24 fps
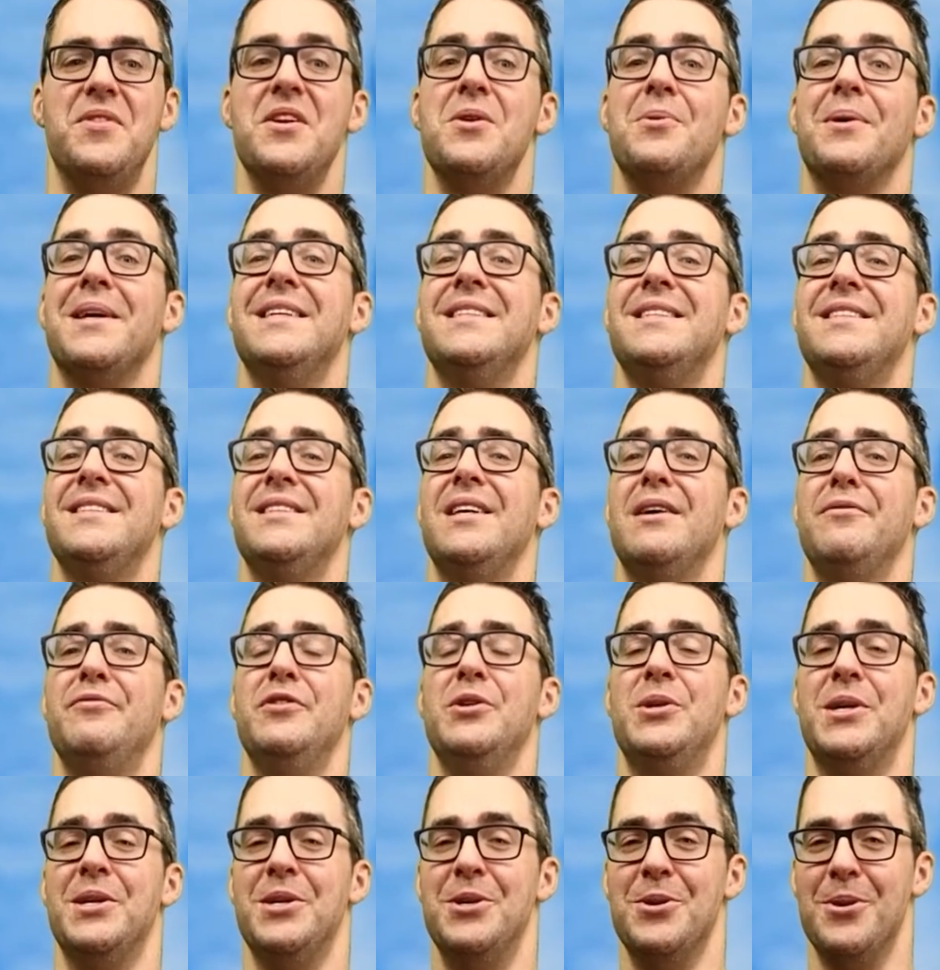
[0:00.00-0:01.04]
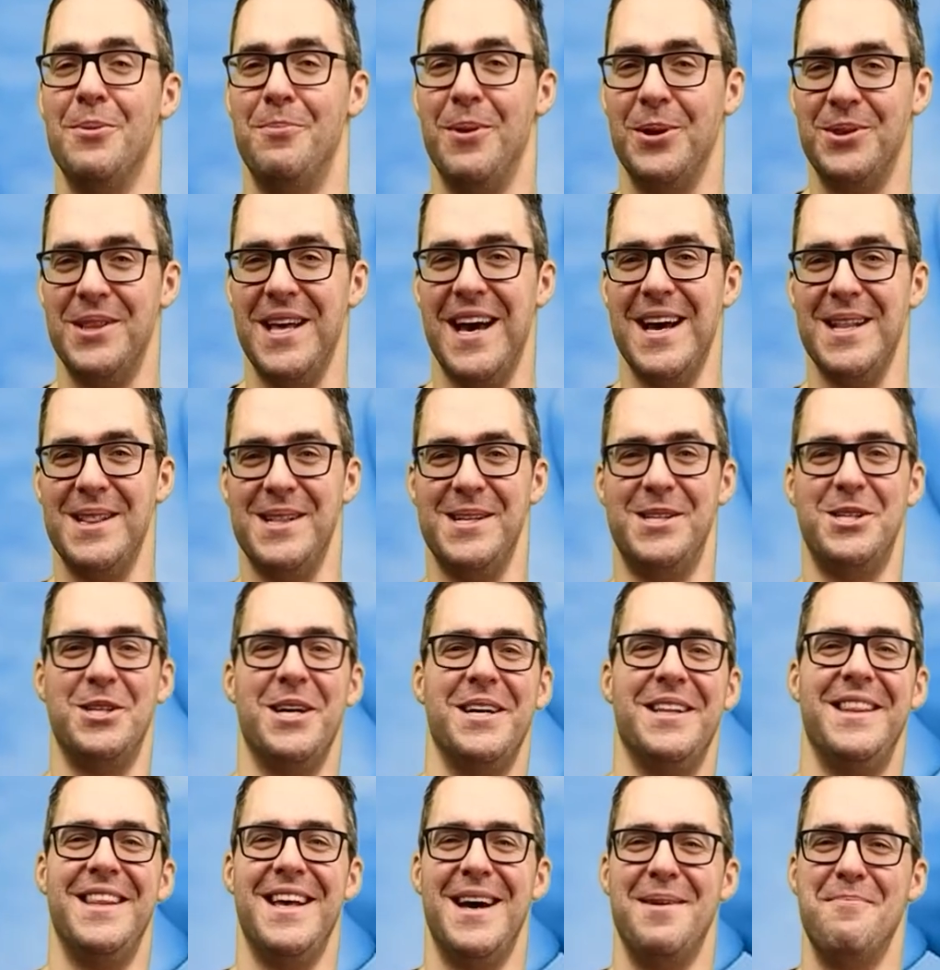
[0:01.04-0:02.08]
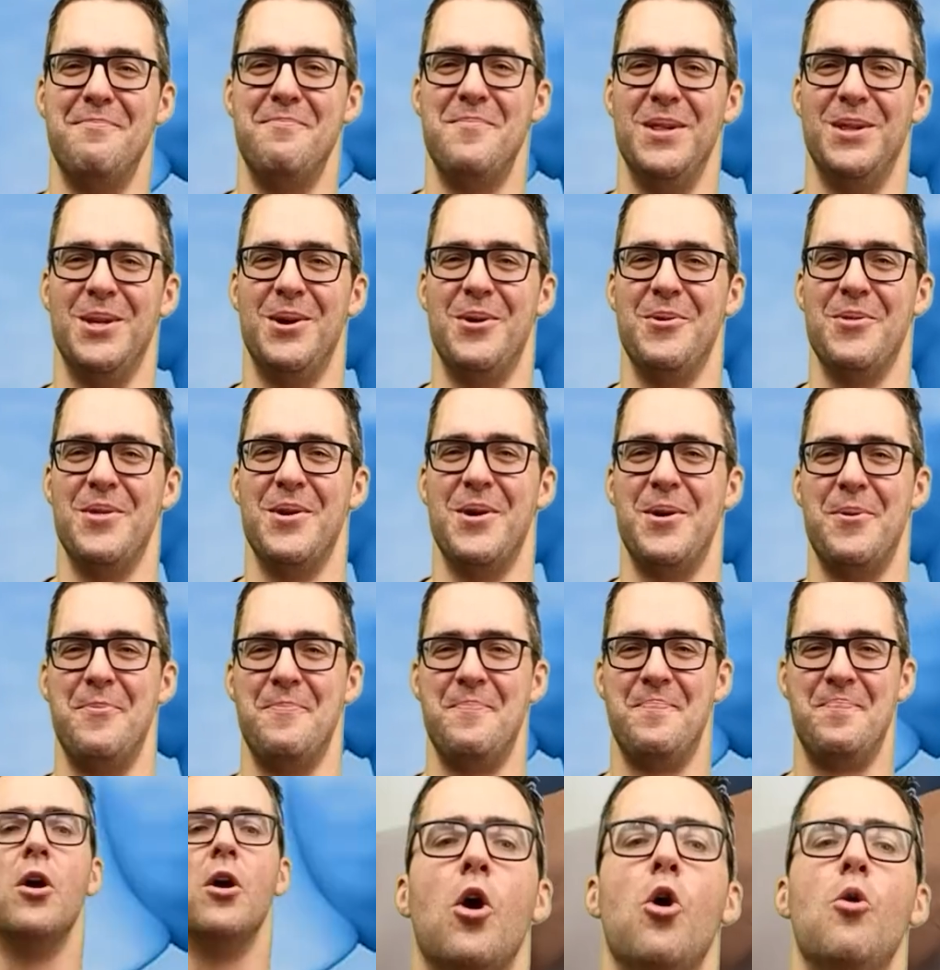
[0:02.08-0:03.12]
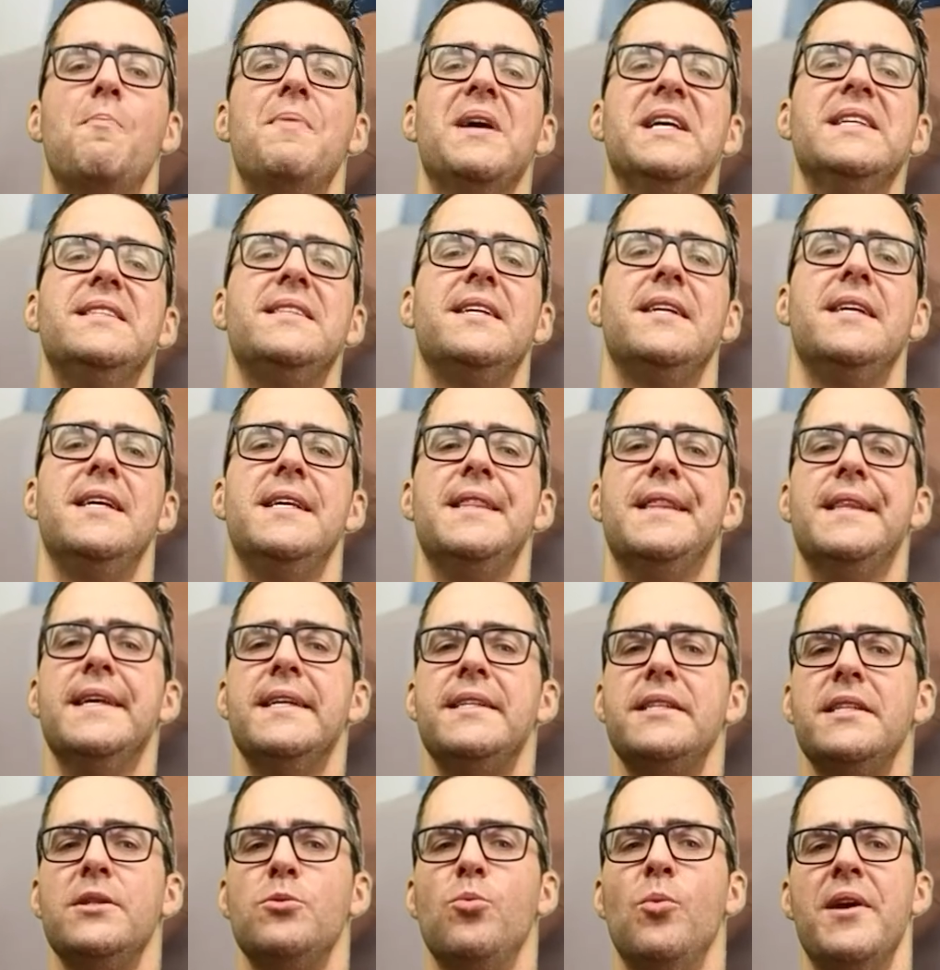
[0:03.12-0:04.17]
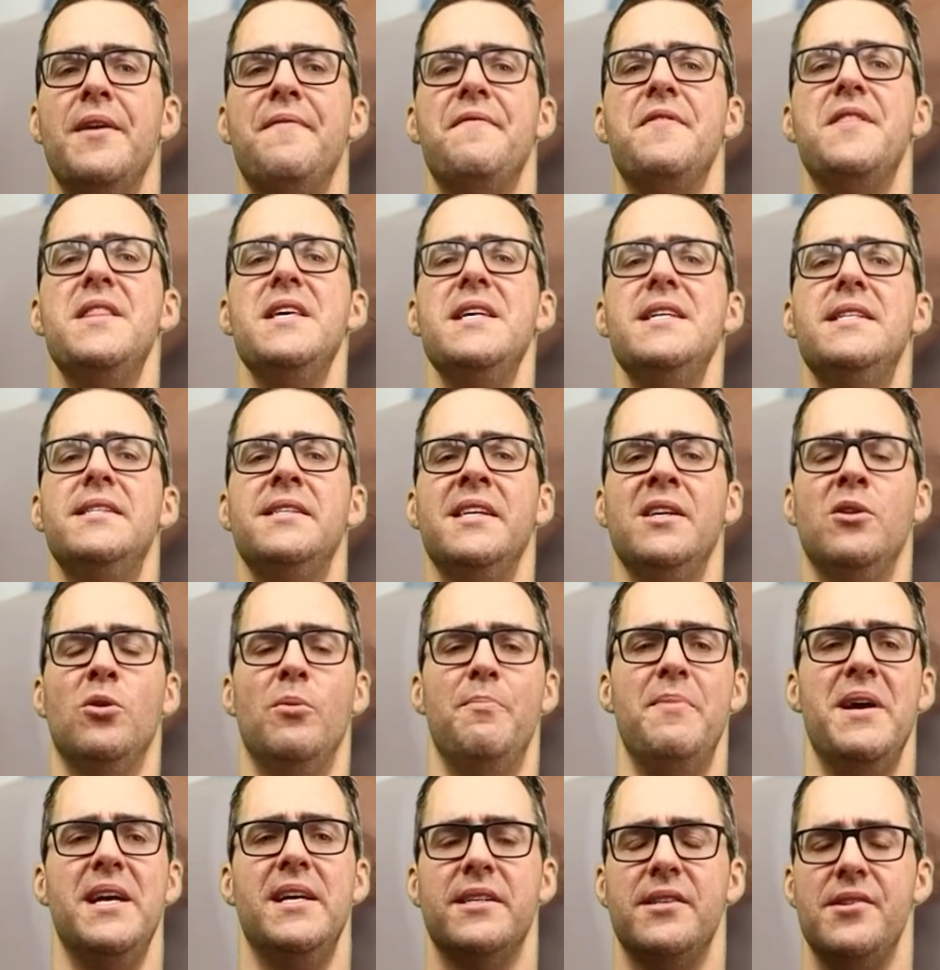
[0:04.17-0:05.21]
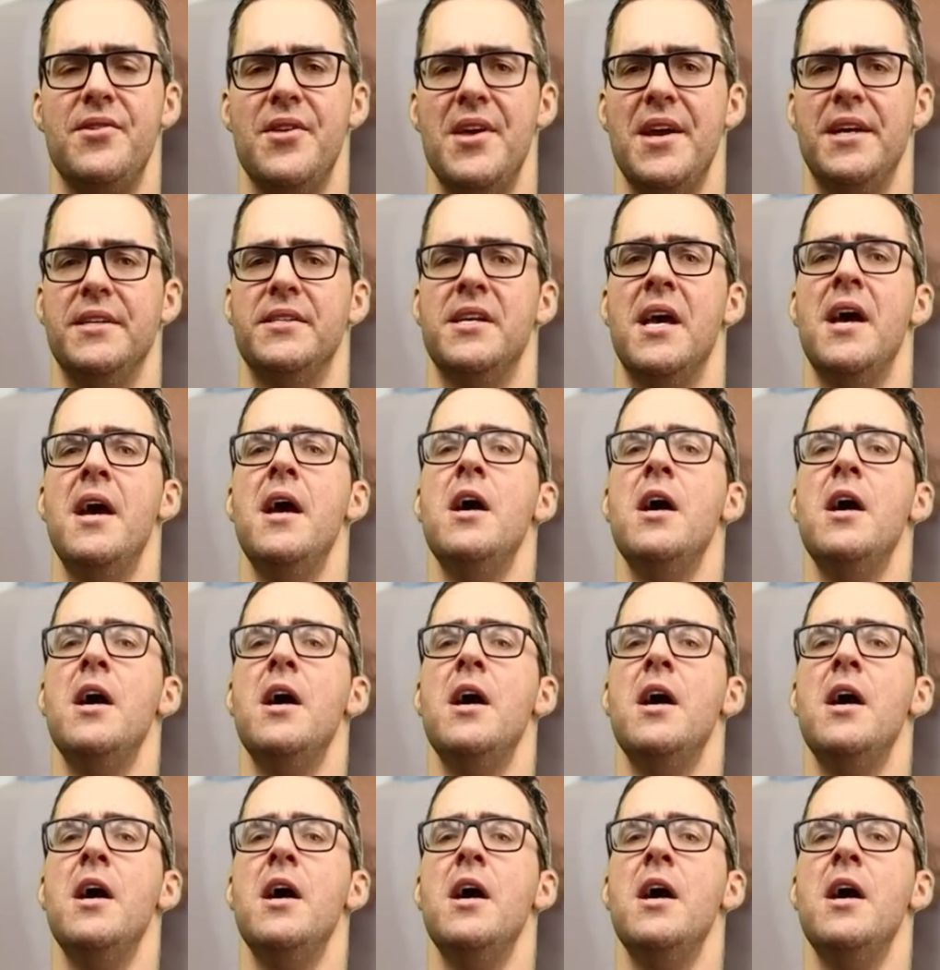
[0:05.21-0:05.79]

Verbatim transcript: There is stuff you can do about that. Check that below though. Obesity. This is one of the single biggest things.